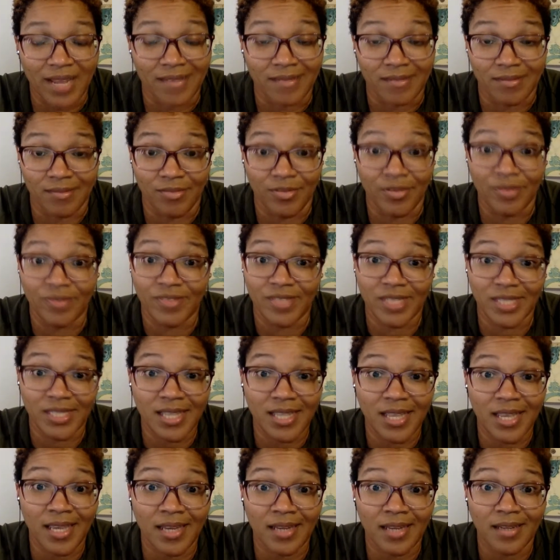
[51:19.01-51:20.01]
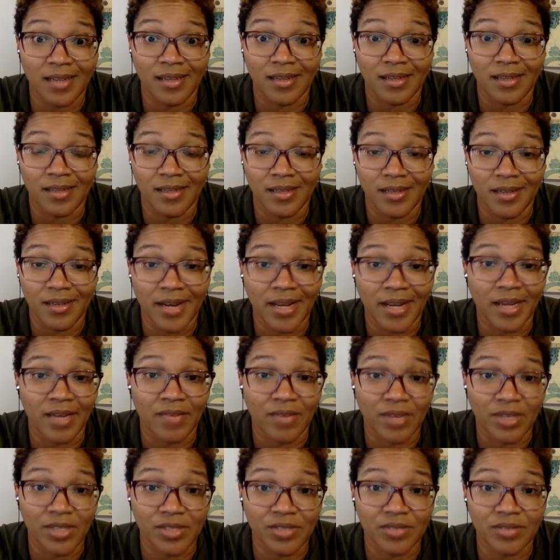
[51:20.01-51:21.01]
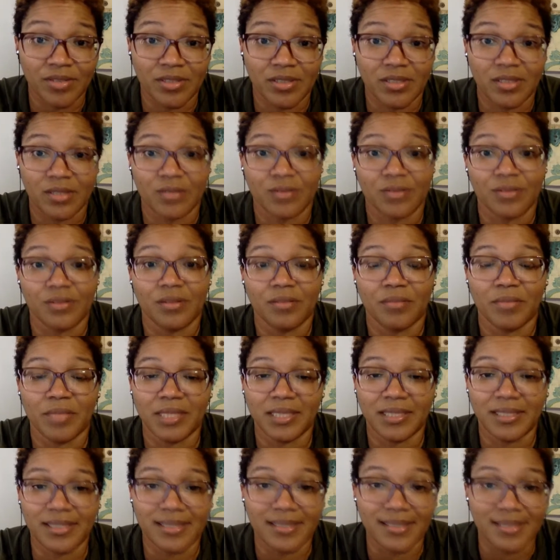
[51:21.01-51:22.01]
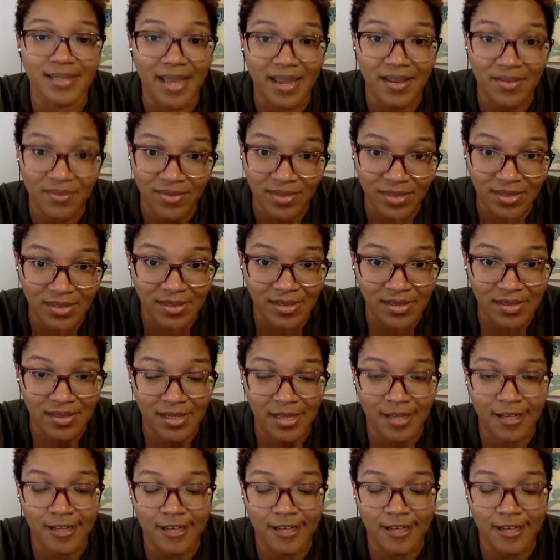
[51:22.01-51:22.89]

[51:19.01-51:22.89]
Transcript: We've just had a year anniversary to the Malia Davis